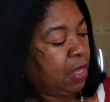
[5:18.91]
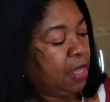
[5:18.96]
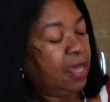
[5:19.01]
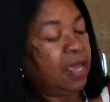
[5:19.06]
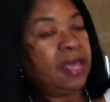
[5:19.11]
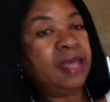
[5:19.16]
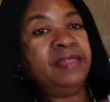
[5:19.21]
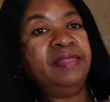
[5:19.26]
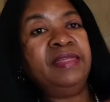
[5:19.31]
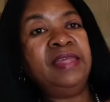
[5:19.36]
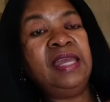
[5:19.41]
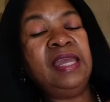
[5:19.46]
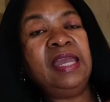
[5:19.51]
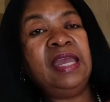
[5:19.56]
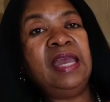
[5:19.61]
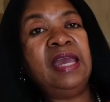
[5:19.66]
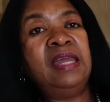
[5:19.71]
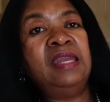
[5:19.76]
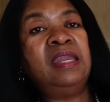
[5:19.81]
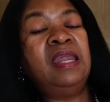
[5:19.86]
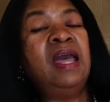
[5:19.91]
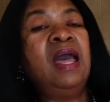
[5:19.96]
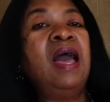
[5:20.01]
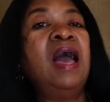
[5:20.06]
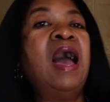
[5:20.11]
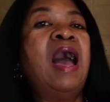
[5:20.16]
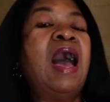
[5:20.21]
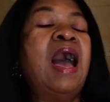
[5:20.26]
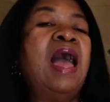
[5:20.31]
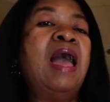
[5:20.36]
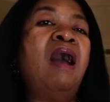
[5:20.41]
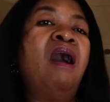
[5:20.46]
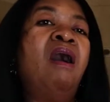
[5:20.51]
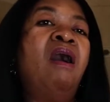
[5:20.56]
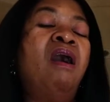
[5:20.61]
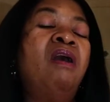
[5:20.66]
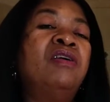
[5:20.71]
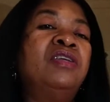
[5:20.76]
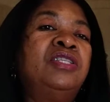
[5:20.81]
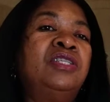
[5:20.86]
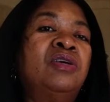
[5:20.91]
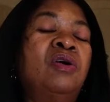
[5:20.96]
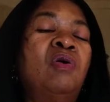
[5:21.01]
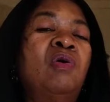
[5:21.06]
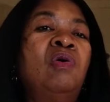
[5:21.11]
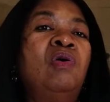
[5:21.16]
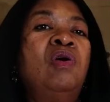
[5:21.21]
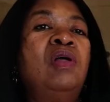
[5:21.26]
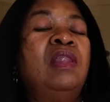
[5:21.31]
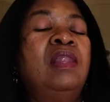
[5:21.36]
And then I also